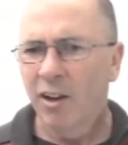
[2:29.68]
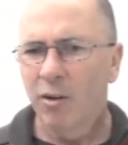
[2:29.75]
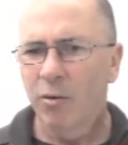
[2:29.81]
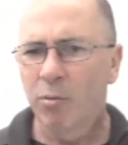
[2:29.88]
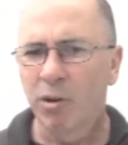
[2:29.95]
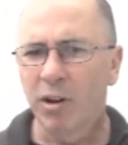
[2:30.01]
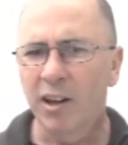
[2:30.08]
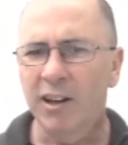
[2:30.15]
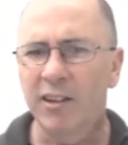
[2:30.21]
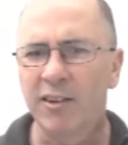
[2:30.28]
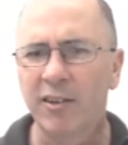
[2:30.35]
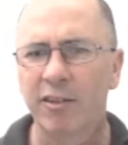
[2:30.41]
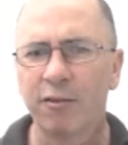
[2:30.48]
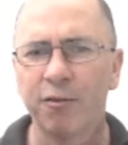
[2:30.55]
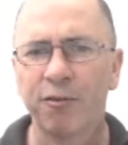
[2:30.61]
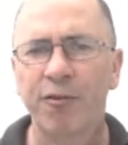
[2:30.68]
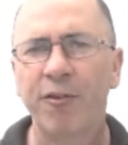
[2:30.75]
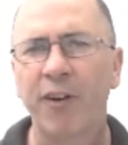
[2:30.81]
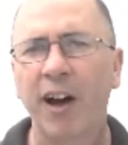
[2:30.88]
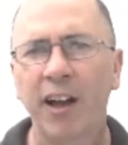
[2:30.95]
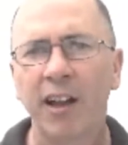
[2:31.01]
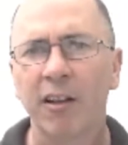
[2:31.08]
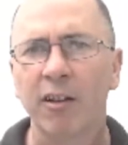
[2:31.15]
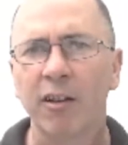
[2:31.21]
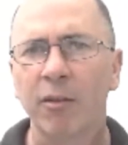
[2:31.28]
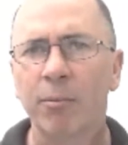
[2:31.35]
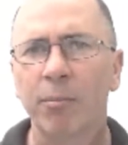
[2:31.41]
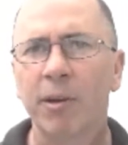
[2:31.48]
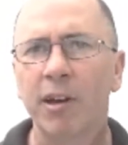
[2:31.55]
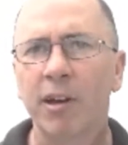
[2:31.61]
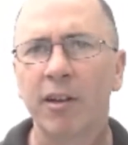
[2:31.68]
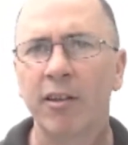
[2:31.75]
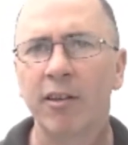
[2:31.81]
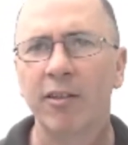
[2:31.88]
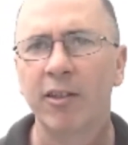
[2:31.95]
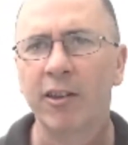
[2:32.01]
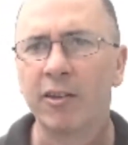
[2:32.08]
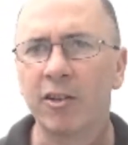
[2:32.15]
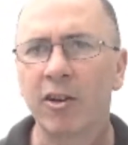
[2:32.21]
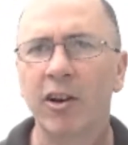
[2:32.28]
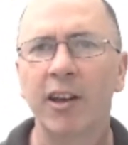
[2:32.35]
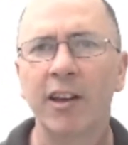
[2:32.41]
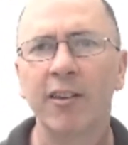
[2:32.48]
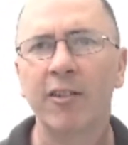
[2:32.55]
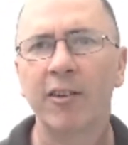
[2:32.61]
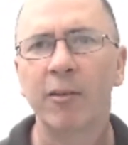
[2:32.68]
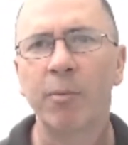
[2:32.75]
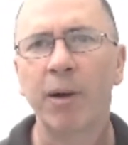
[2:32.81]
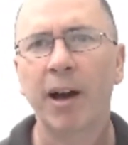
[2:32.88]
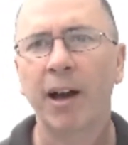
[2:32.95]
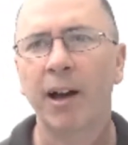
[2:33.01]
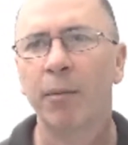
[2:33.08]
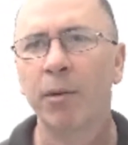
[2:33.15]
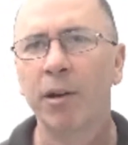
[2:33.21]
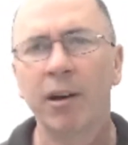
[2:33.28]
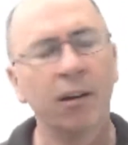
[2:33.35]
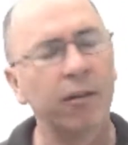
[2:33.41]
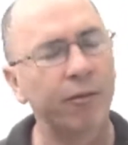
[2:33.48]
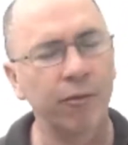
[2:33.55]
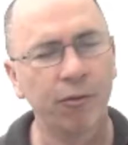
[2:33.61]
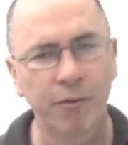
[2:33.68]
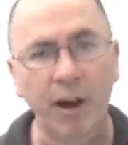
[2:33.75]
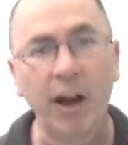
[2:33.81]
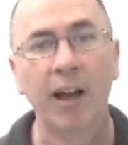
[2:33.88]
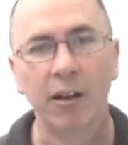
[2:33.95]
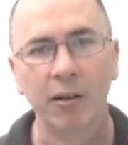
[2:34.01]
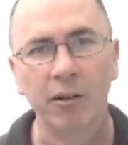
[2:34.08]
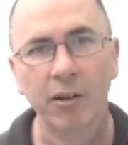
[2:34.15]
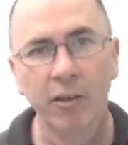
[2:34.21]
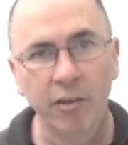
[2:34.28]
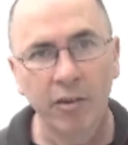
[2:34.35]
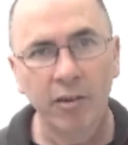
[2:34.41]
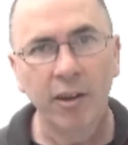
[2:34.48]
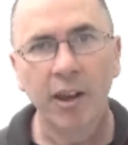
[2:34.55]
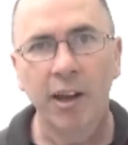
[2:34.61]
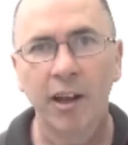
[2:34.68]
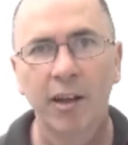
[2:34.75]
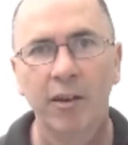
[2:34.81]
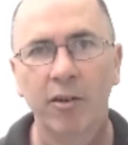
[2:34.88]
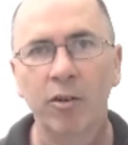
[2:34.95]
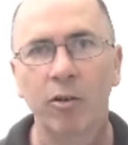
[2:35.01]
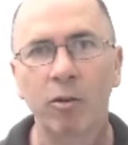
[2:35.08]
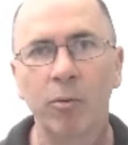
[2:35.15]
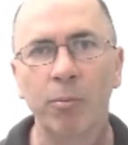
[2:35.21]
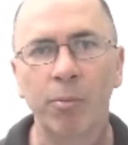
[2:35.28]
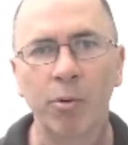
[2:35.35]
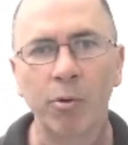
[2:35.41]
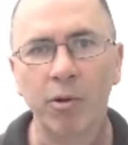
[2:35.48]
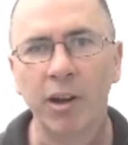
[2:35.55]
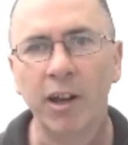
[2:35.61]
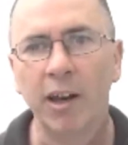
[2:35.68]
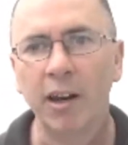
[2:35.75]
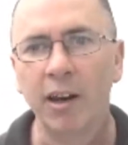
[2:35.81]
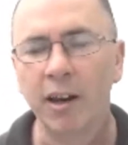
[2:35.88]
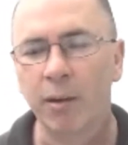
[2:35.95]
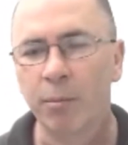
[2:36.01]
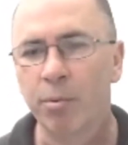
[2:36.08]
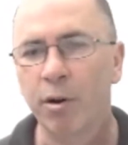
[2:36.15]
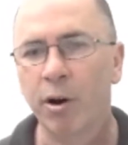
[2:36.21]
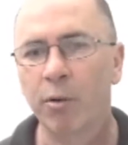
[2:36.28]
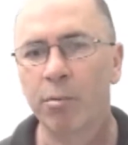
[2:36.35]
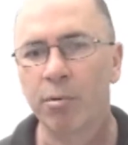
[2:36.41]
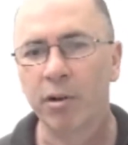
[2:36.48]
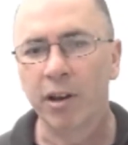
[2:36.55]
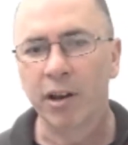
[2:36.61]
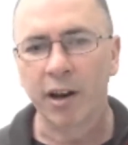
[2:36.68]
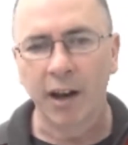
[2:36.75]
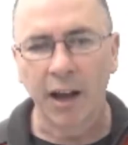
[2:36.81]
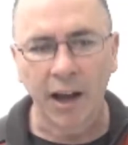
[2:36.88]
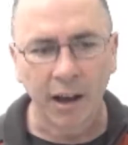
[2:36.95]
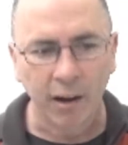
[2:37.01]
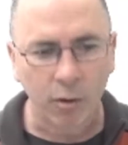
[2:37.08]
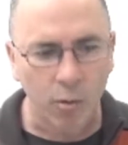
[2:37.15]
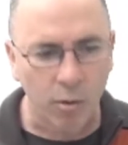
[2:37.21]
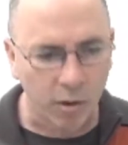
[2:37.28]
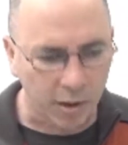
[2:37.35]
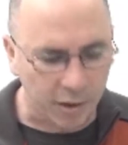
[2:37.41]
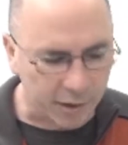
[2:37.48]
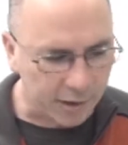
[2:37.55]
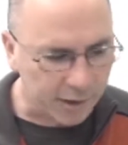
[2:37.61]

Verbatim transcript: really just fail because the GIS department fails to put in appropriate uh, quality